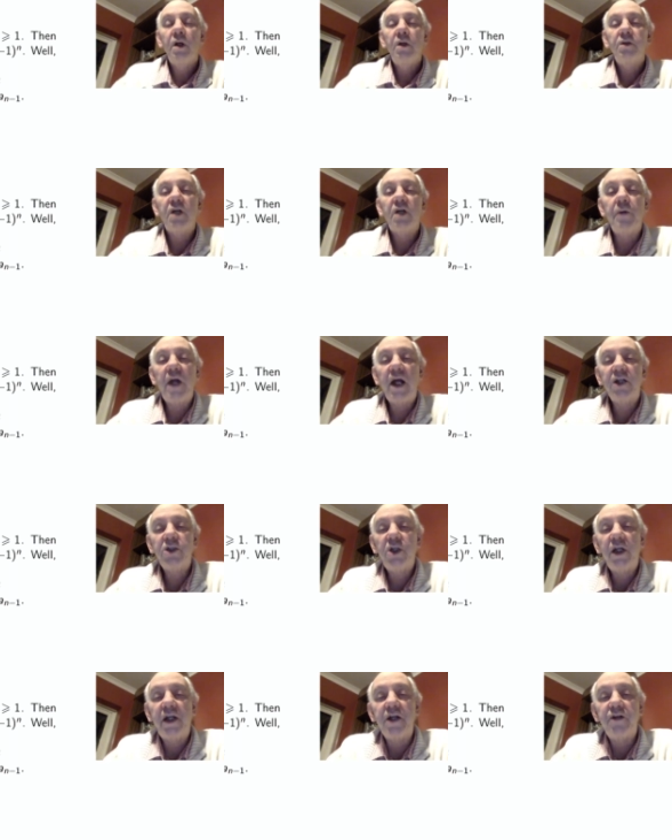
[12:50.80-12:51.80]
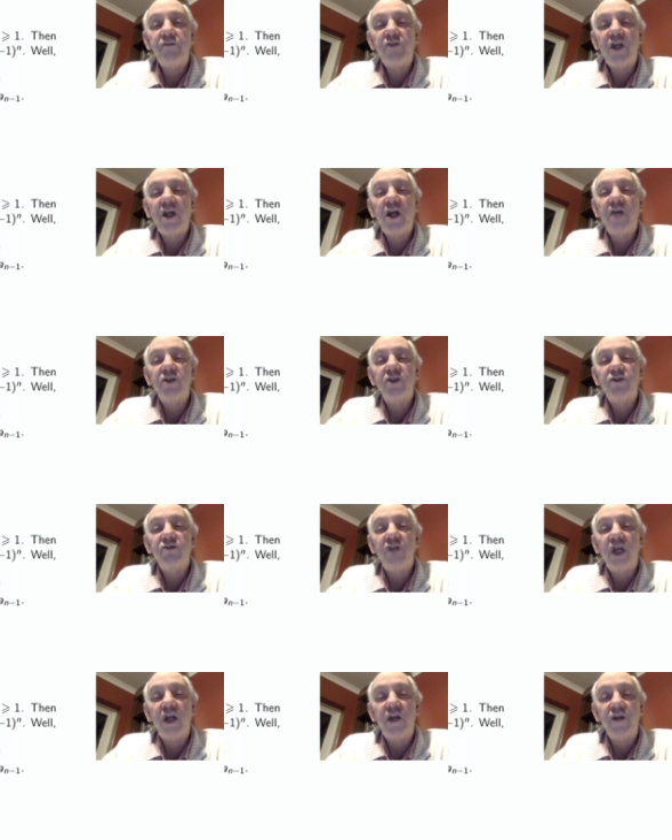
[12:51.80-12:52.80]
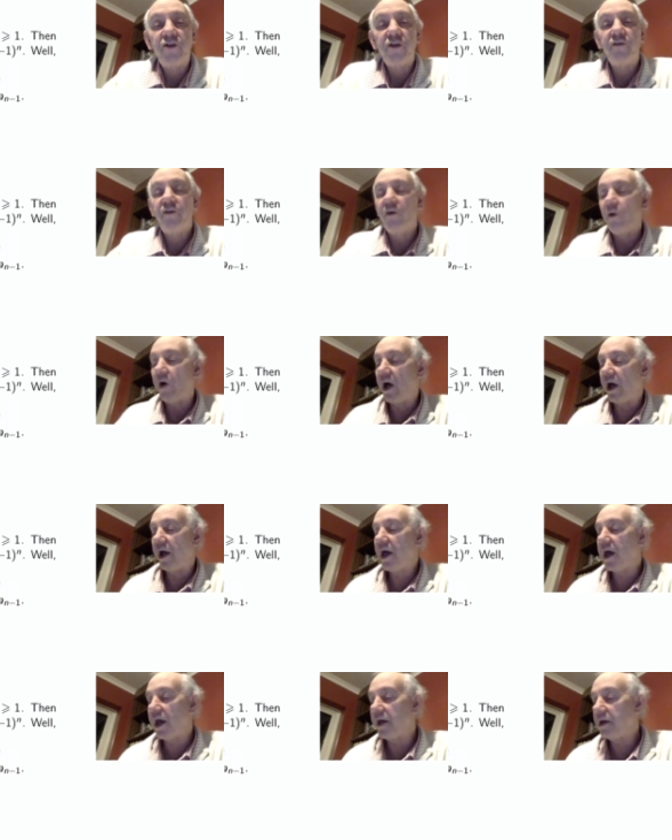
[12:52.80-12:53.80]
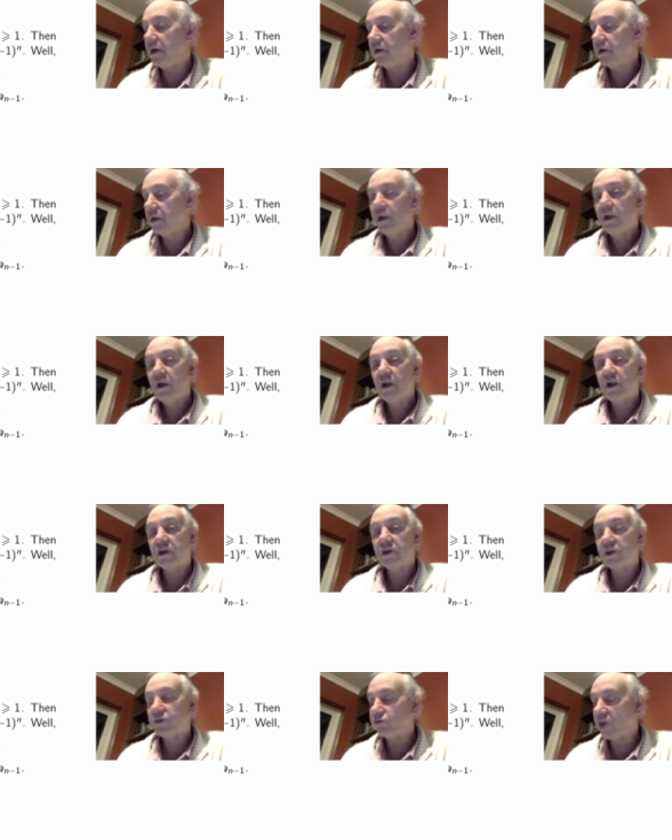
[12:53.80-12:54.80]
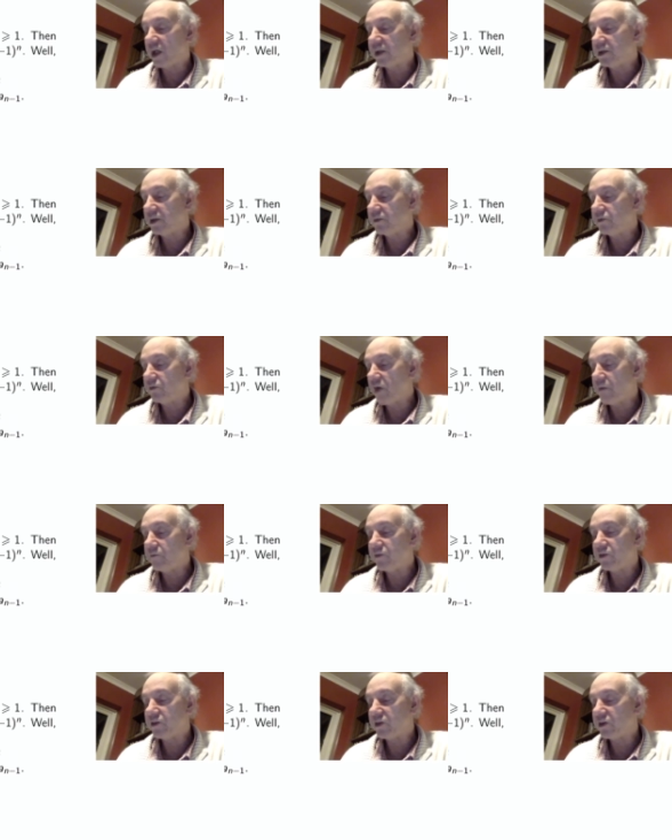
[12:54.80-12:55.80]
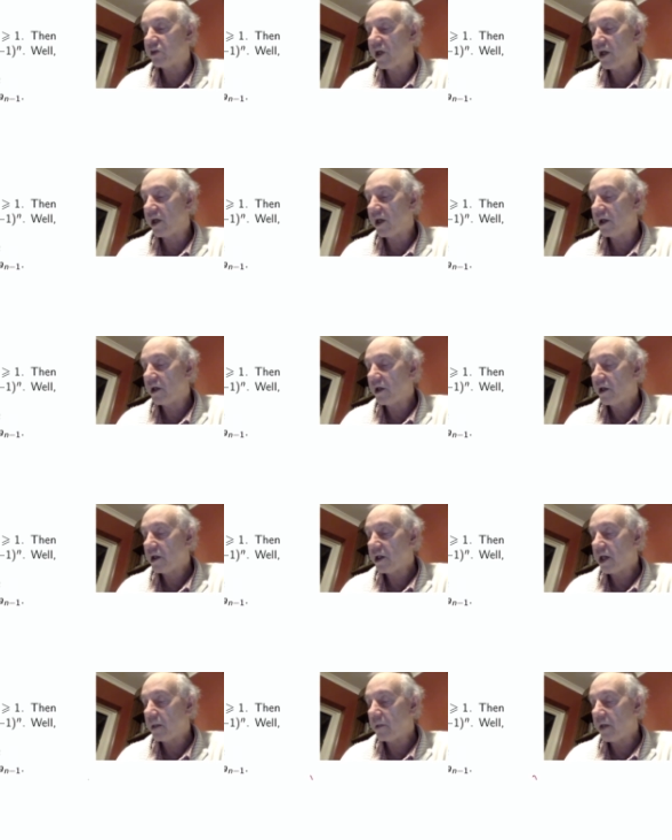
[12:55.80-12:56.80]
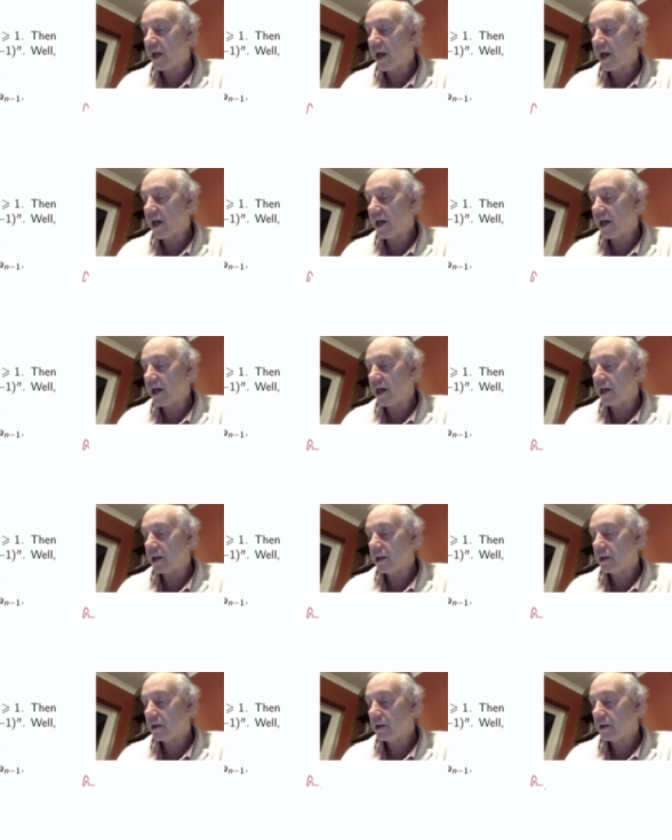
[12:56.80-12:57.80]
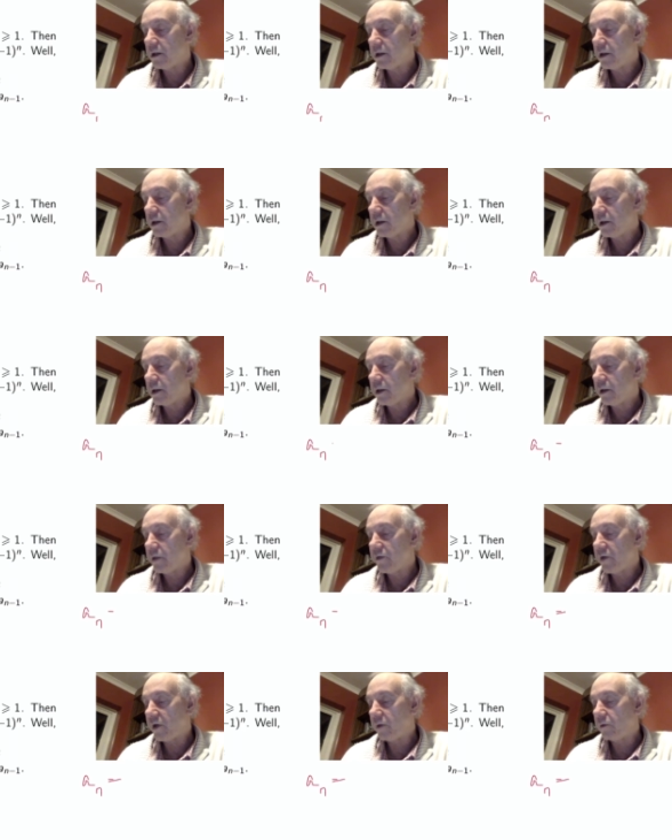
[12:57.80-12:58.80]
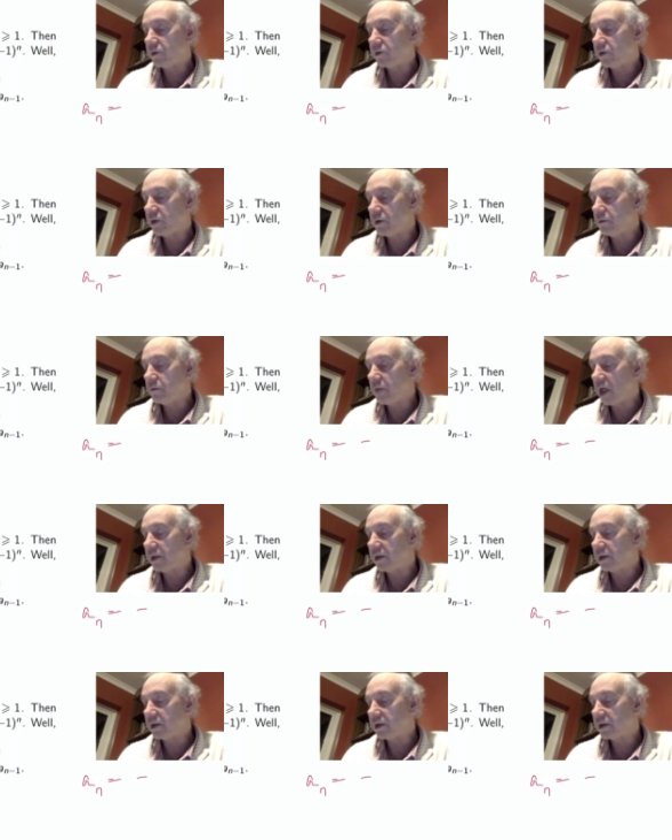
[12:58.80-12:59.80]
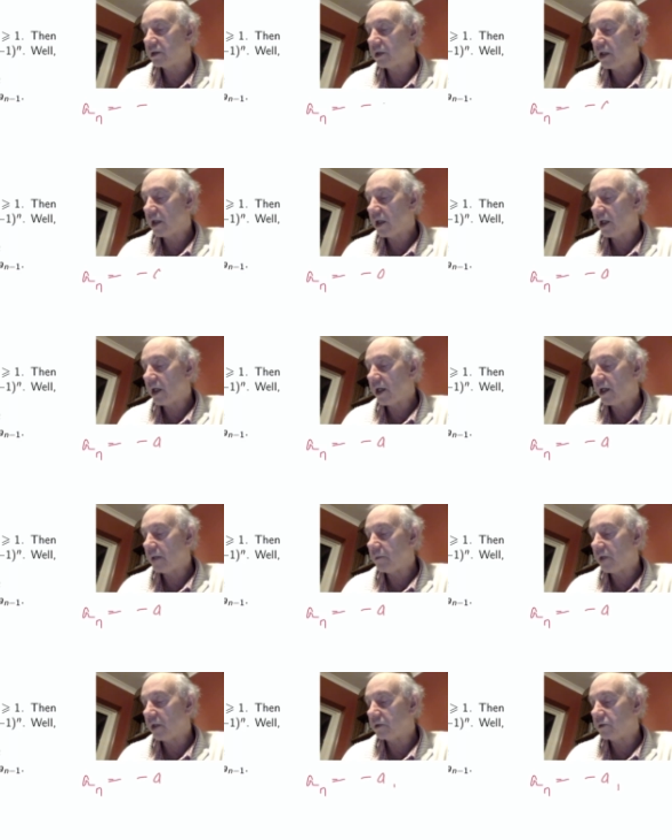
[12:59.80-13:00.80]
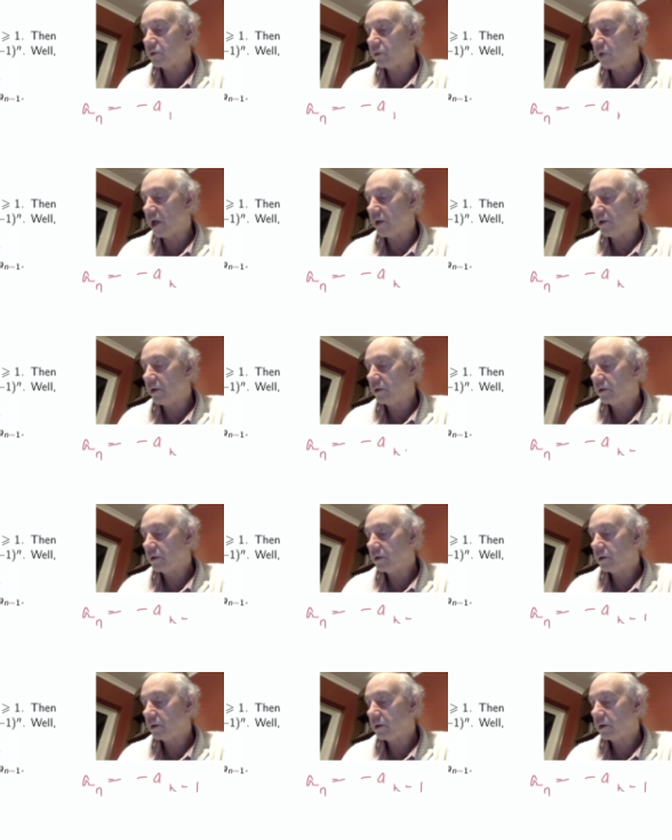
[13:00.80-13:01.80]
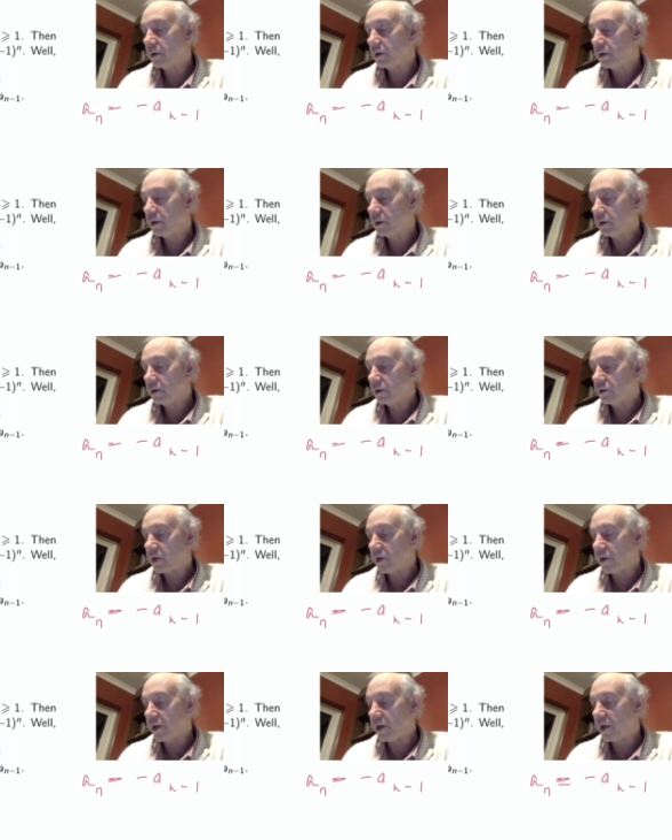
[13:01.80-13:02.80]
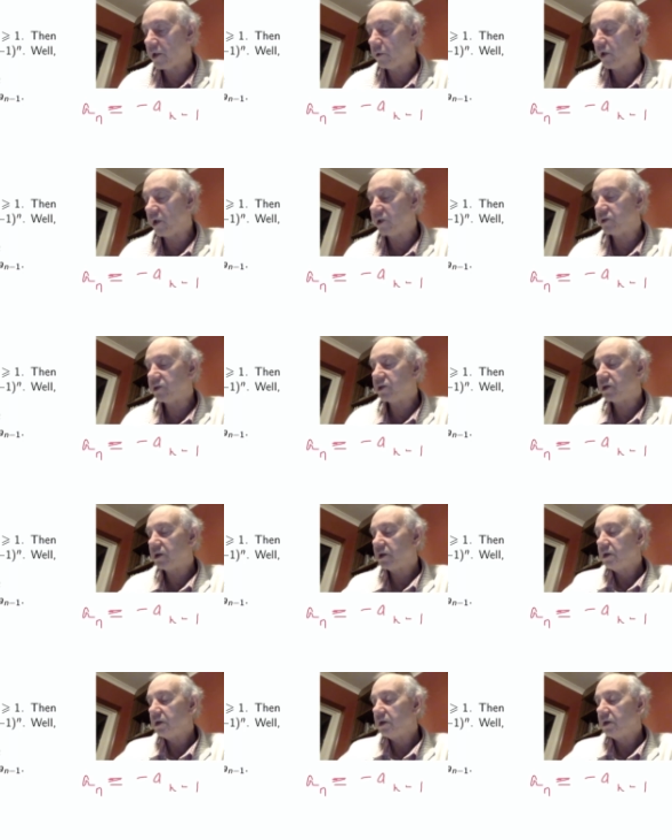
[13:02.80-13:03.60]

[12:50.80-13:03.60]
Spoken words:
So we actually get a recurrence relation for an. I'll just write it for emphasis here. Namely, an is equal to minus an minus 1. So in other words,